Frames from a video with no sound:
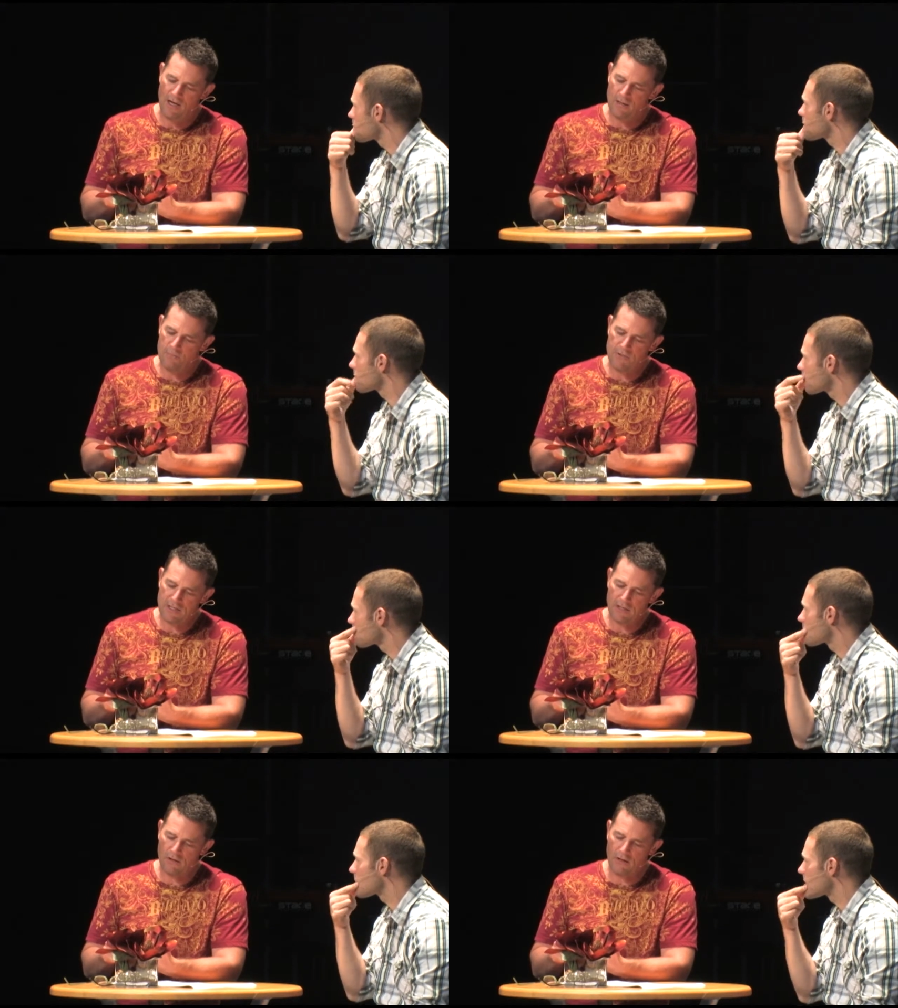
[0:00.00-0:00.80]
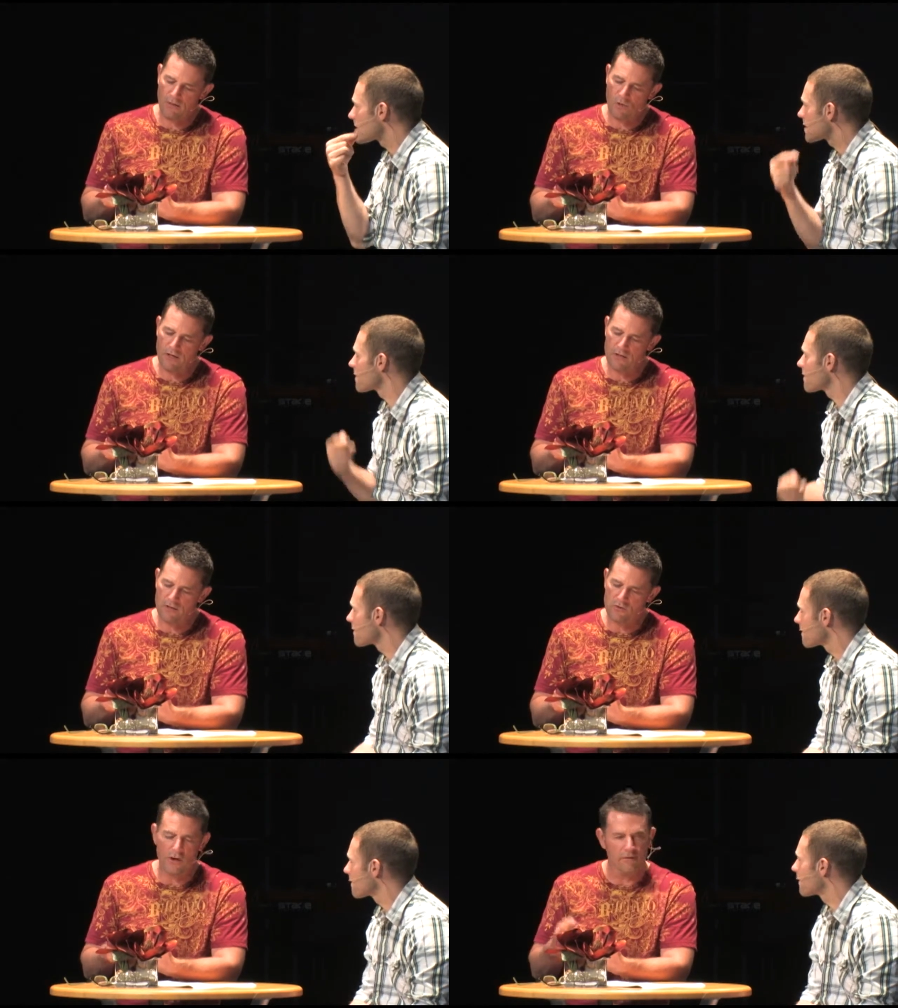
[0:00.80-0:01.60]
Speaker 1: In particular, I wanted
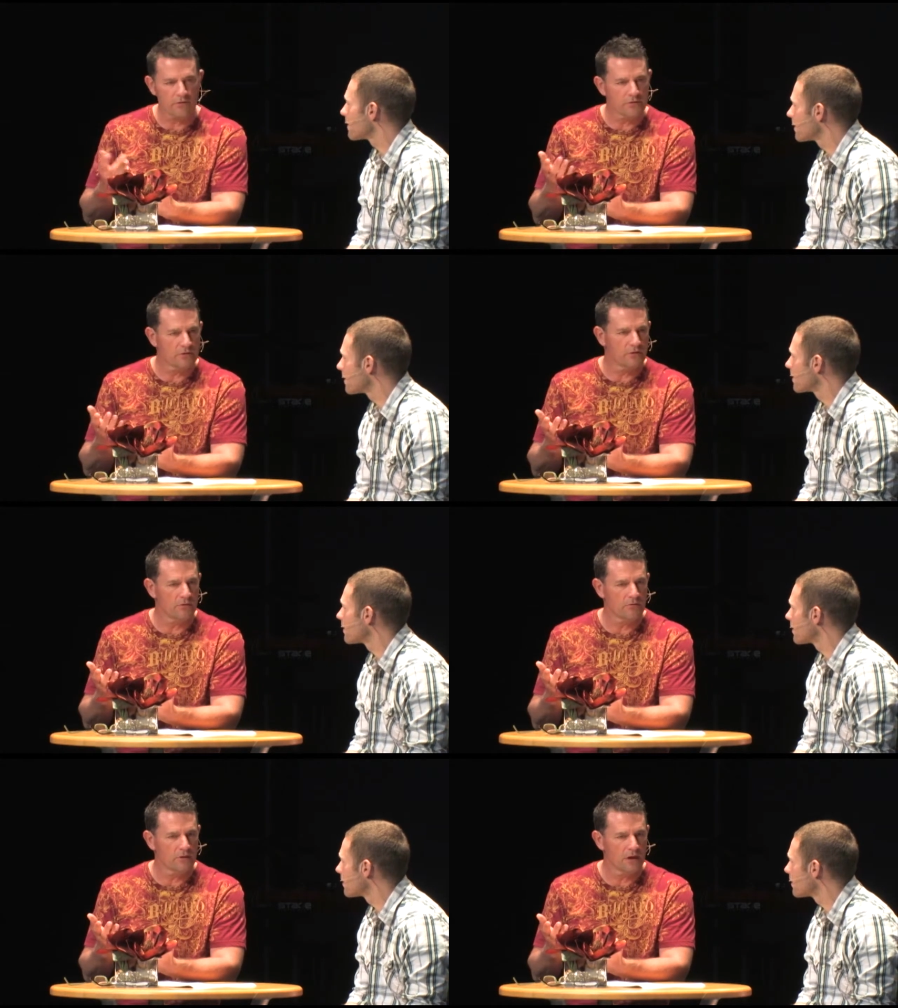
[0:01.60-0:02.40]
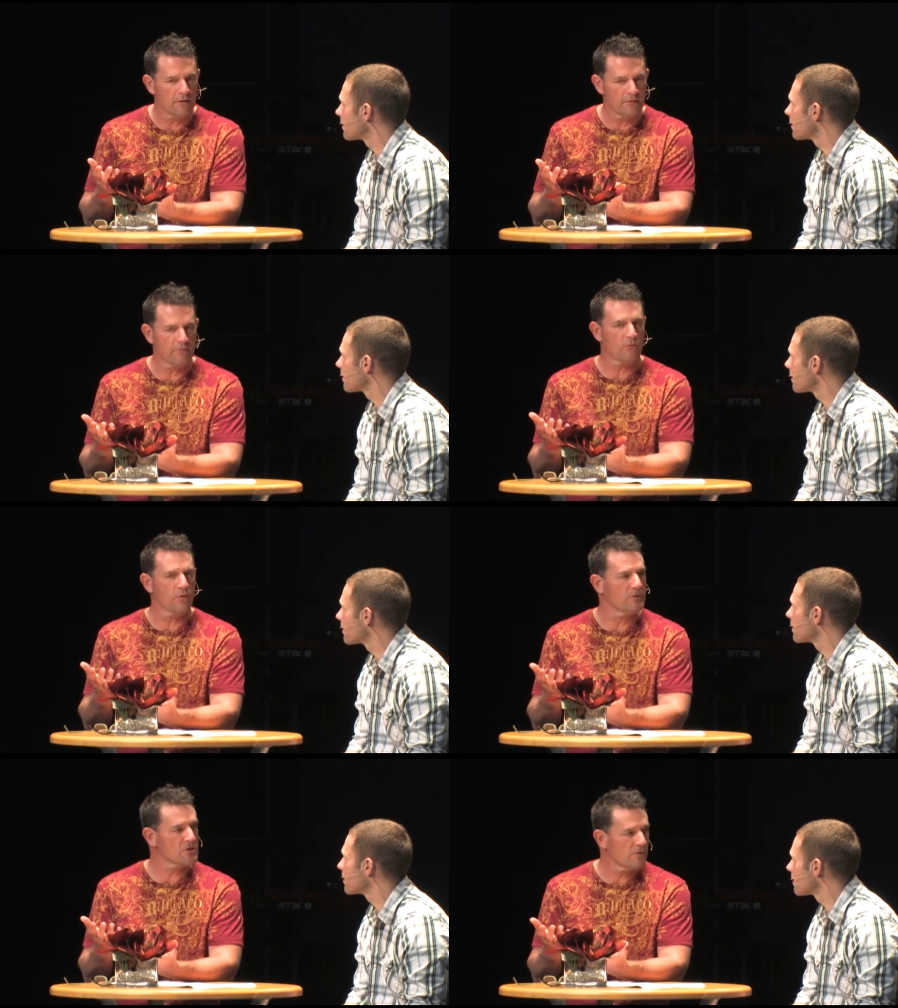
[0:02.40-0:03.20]
to travel to uh, the
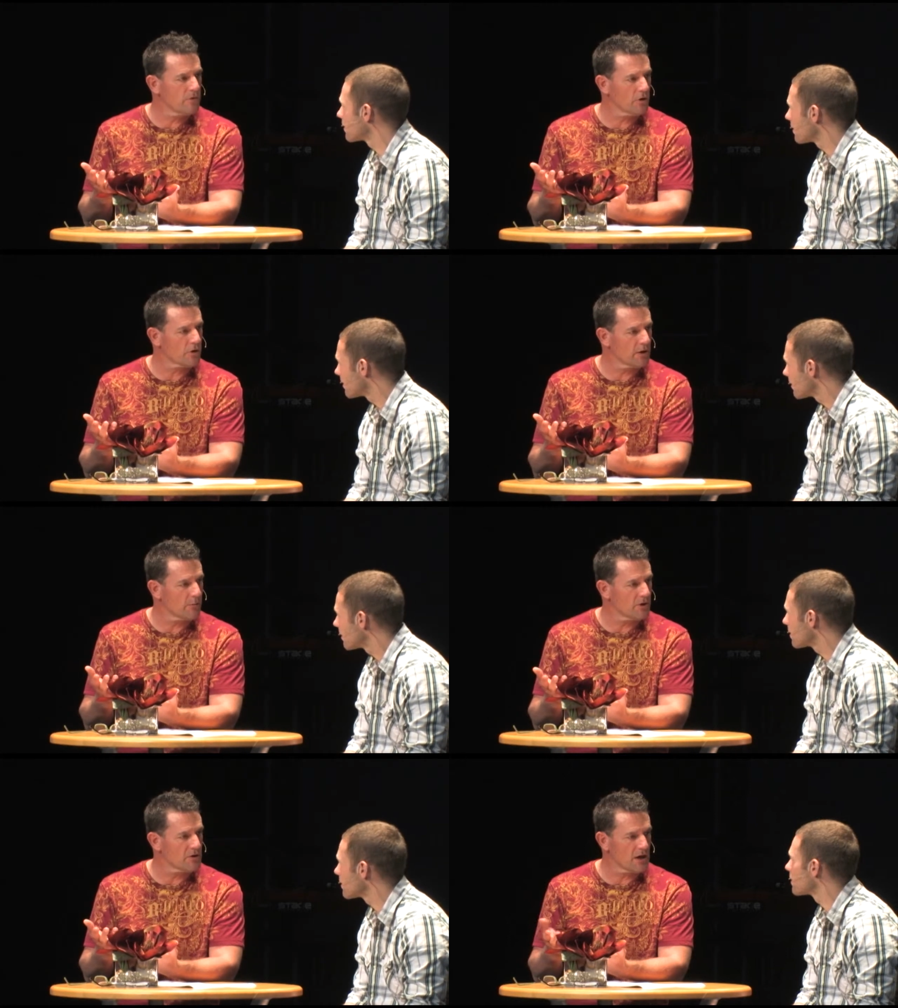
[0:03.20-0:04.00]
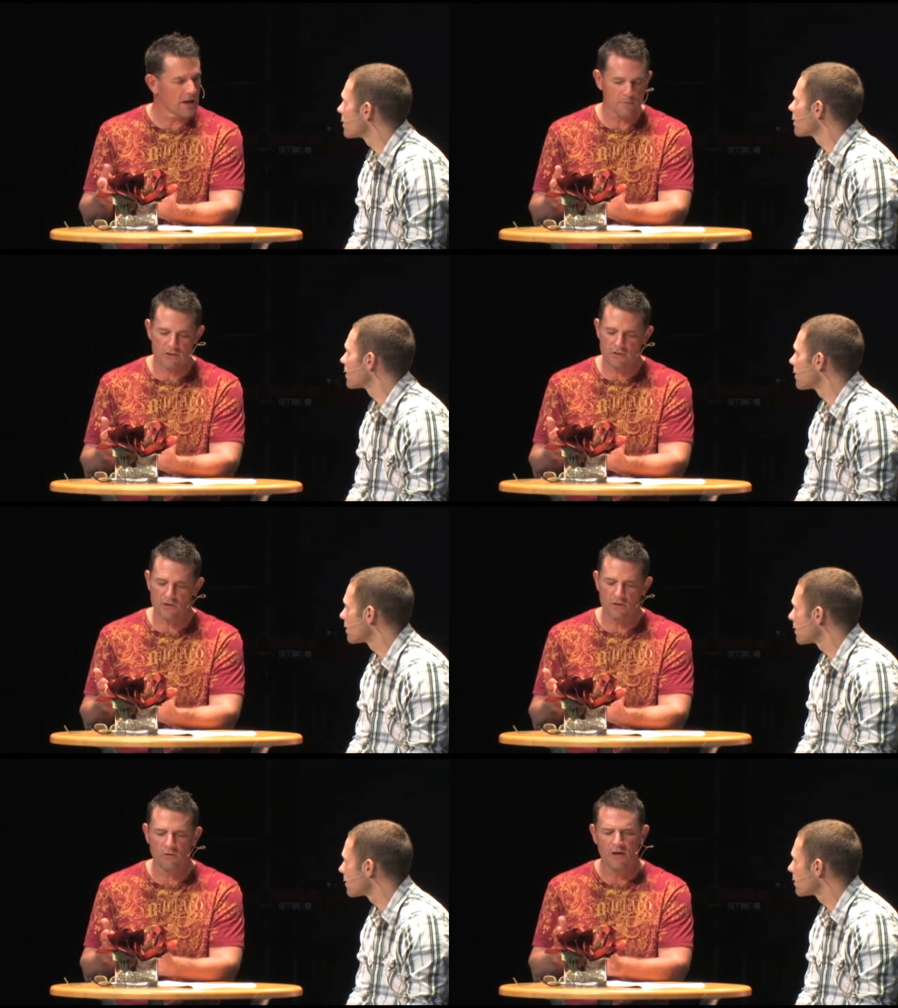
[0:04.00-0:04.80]
foreign mission field a number of times, and
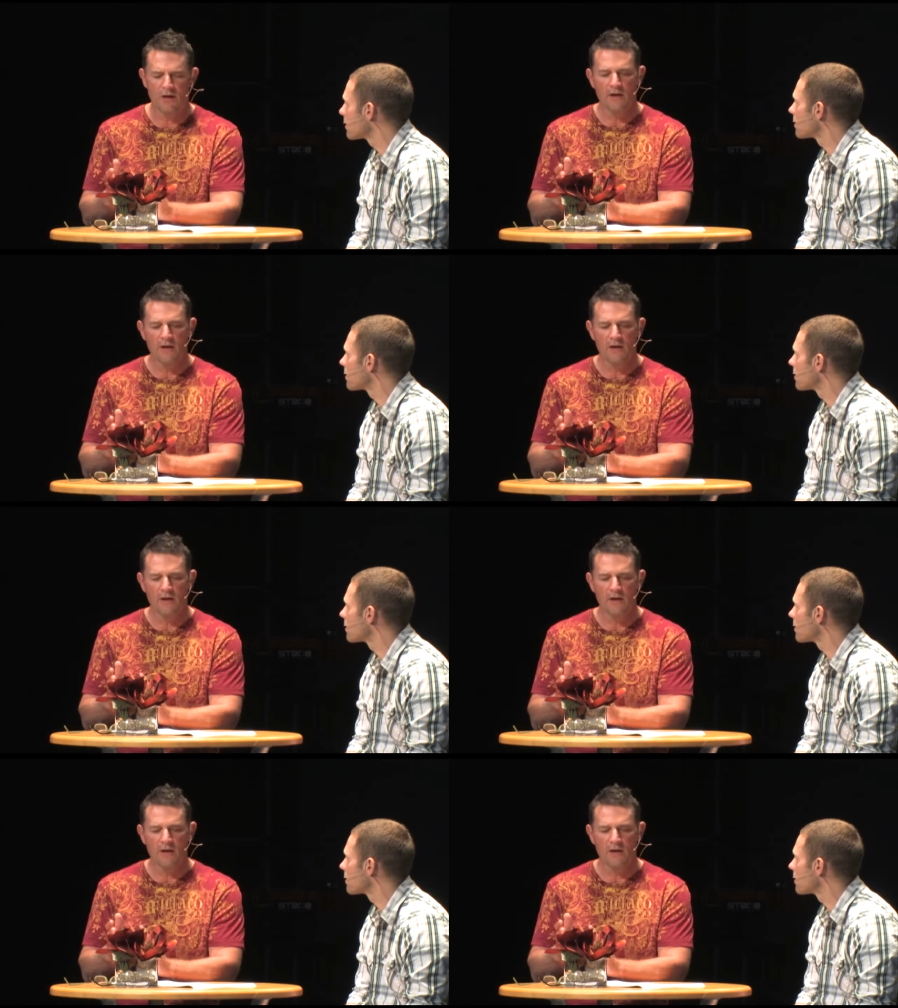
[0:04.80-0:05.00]
so